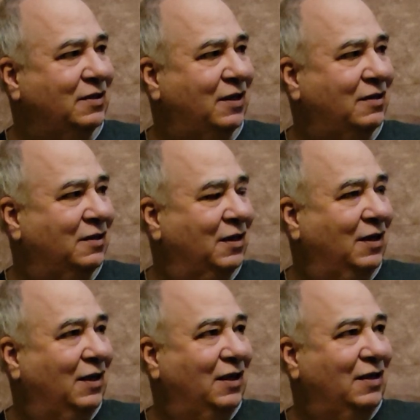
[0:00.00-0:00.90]
I
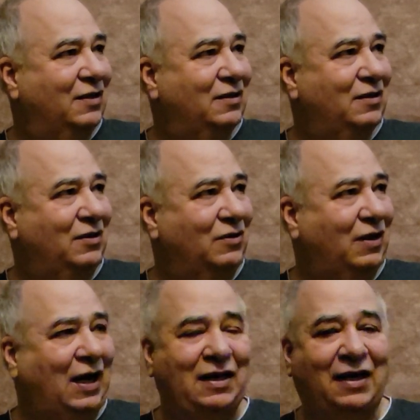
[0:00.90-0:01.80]

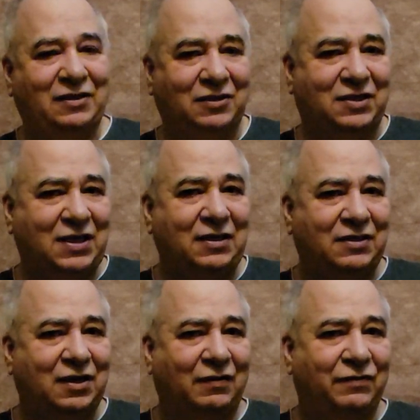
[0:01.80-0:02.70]
like to see
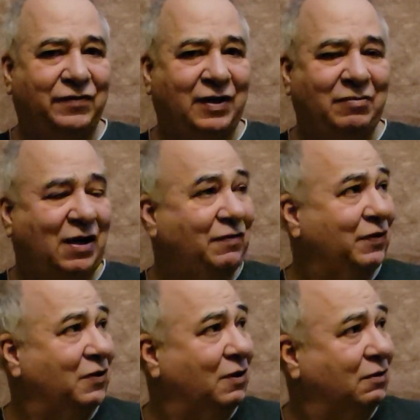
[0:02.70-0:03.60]
stuff in my
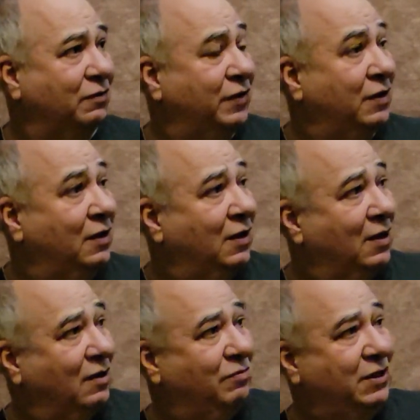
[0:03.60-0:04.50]
photography
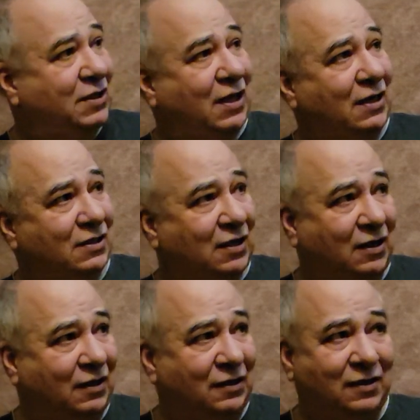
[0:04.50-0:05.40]
besides
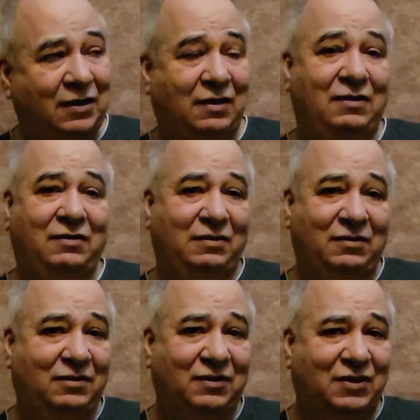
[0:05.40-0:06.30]

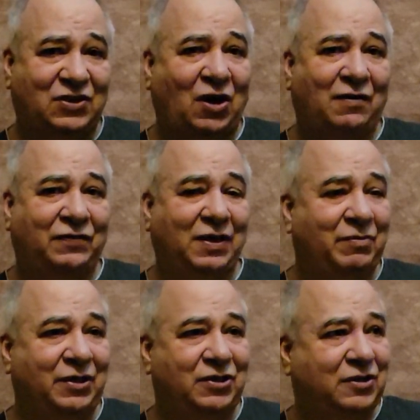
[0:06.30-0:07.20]
soft
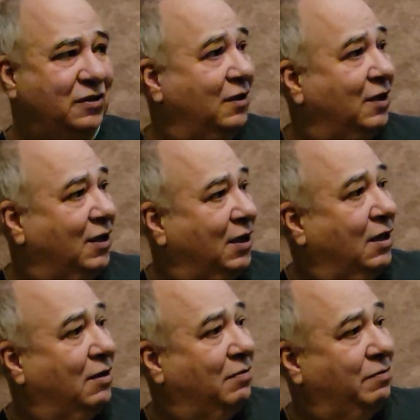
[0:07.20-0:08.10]
image.
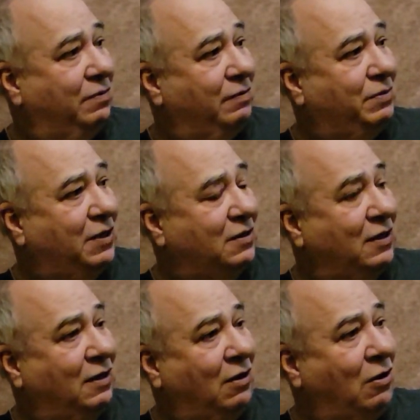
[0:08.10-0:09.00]
But
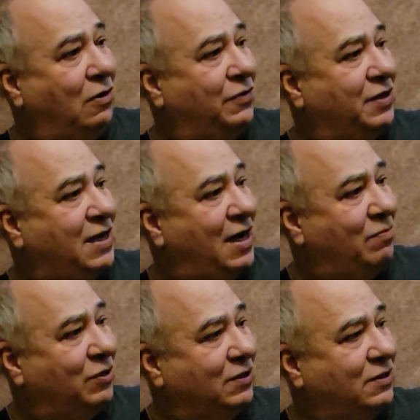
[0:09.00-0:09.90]
all the
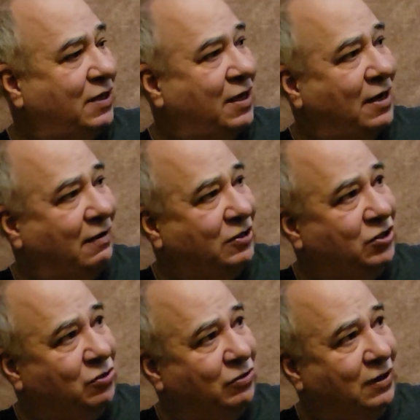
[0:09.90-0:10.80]
cameras that I
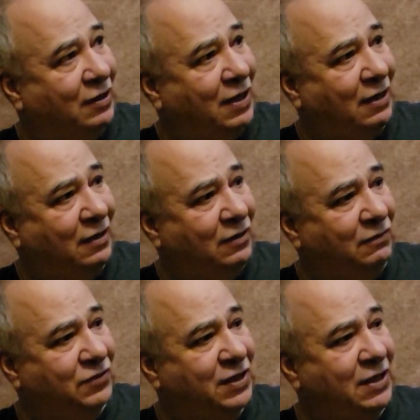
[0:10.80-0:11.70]
shoot and that
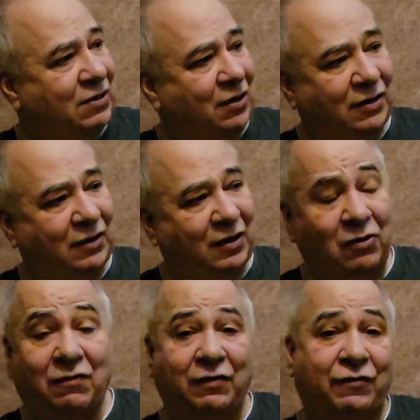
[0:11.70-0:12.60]
you've seen on the
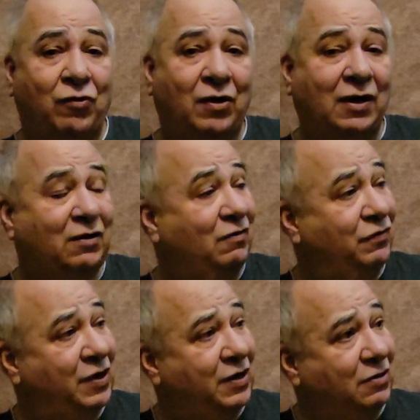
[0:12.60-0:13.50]
over 400
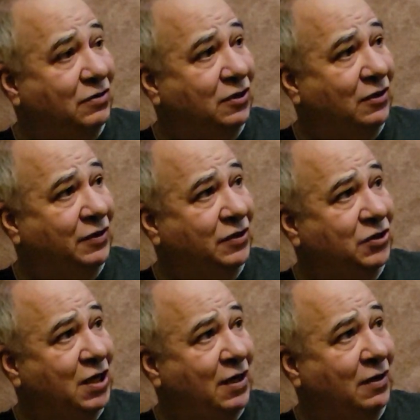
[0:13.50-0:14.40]
videos on this
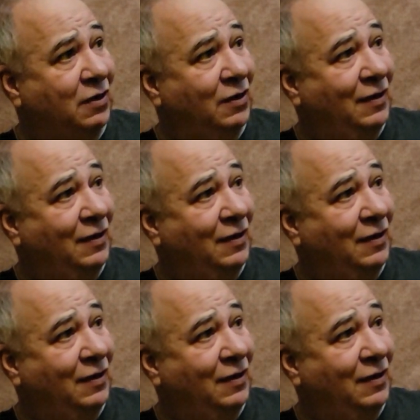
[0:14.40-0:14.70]
channel